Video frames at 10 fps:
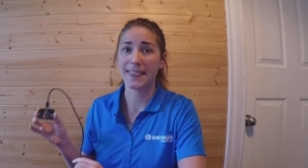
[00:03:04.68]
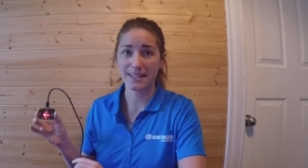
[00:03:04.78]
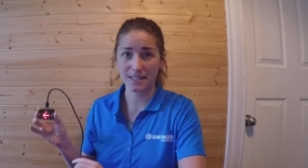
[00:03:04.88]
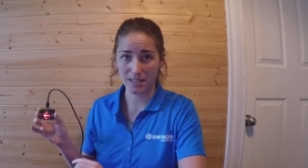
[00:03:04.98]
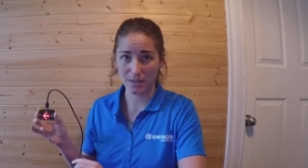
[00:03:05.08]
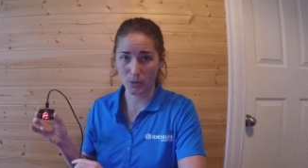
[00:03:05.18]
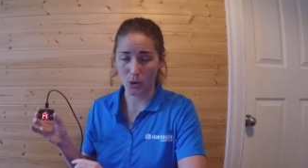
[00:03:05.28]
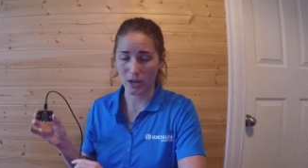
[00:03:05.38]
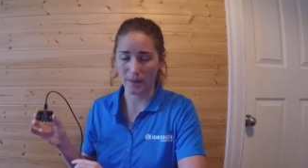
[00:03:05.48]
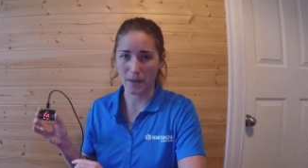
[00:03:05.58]
this is the
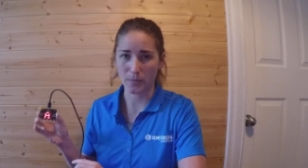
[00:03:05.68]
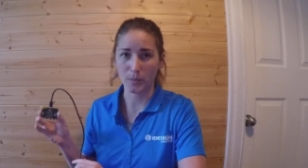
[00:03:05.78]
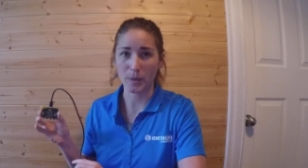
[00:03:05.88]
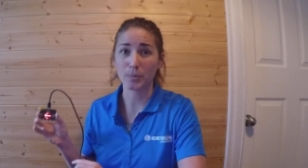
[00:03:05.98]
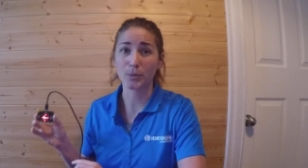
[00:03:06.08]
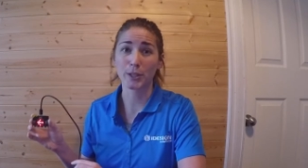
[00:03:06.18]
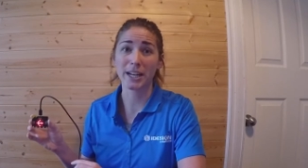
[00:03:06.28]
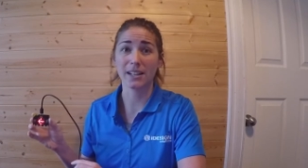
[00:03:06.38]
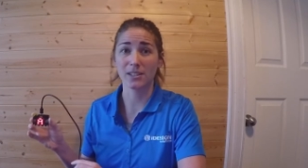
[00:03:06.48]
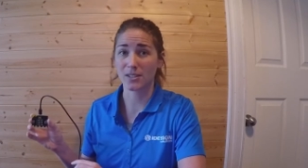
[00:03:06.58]
program that will be
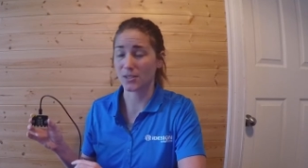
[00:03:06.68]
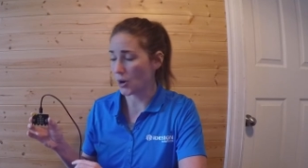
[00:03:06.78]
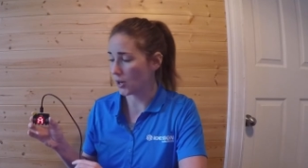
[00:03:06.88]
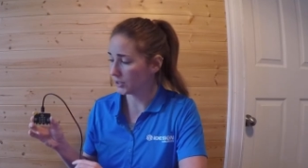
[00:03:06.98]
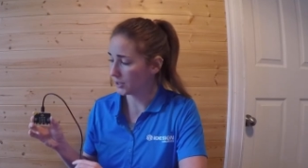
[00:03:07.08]
pre-installed.